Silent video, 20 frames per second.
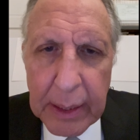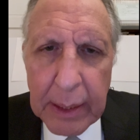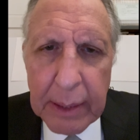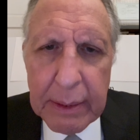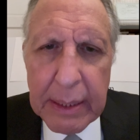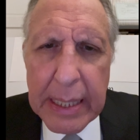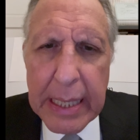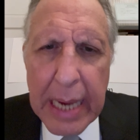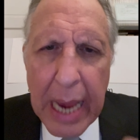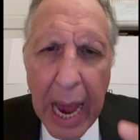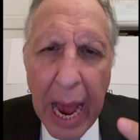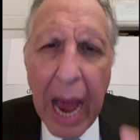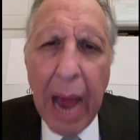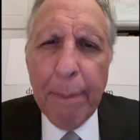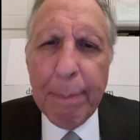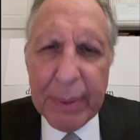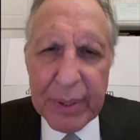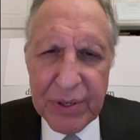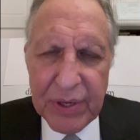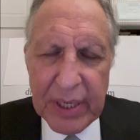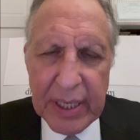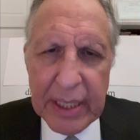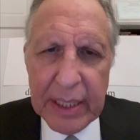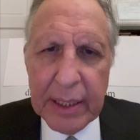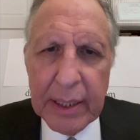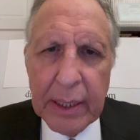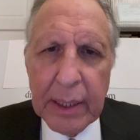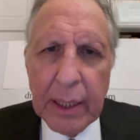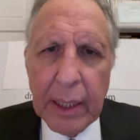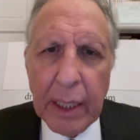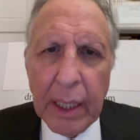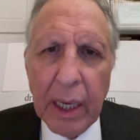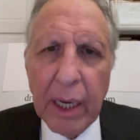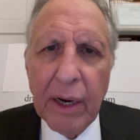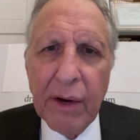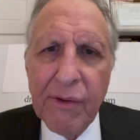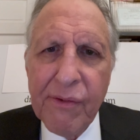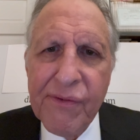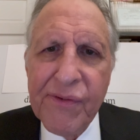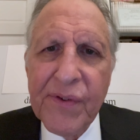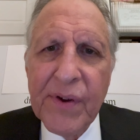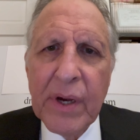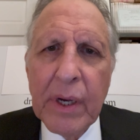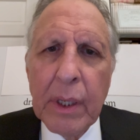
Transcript: The opposite of